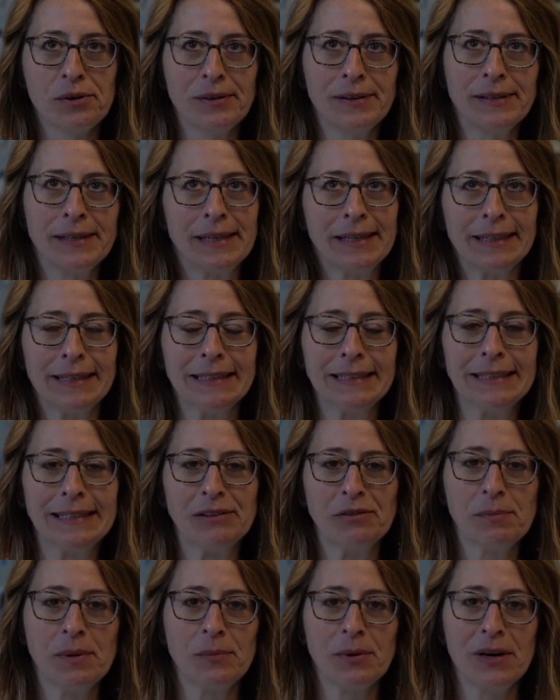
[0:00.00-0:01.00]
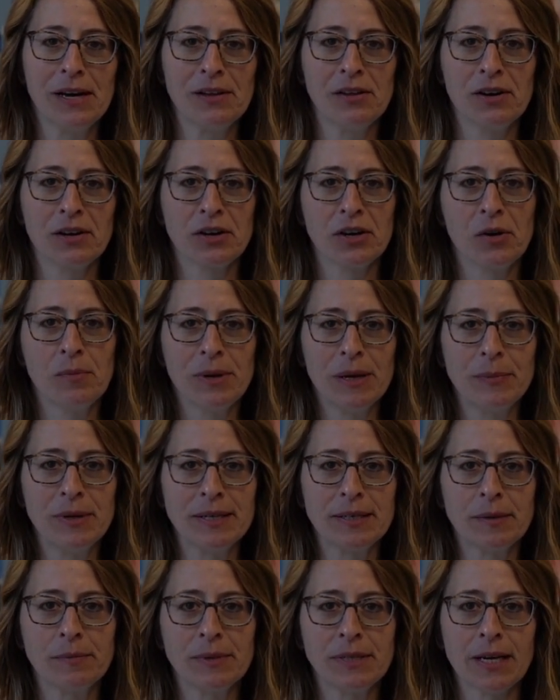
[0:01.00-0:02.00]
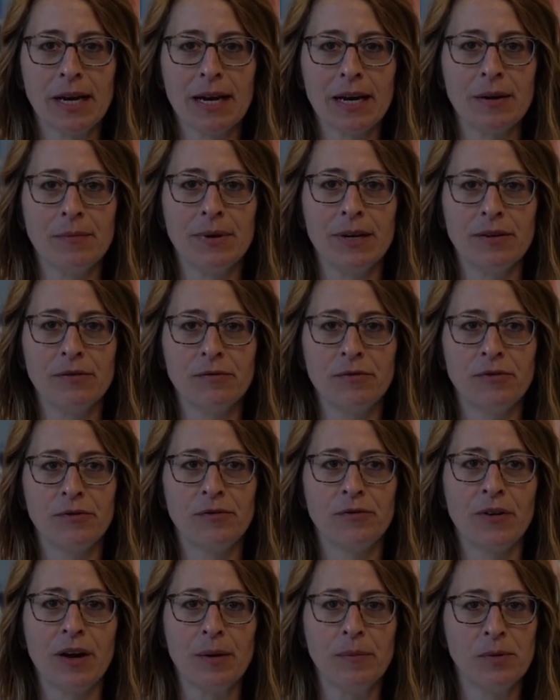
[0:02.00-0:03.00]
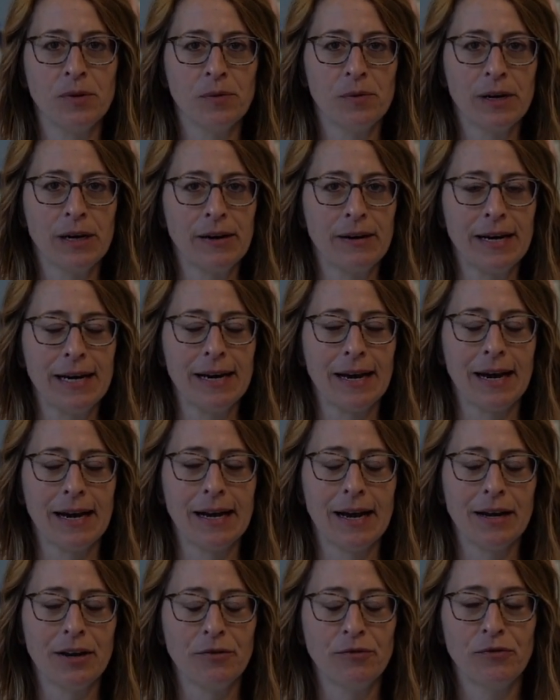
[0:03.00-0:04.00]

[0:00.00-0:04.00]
I can't remember how long ago, maybe sometime in February, I got a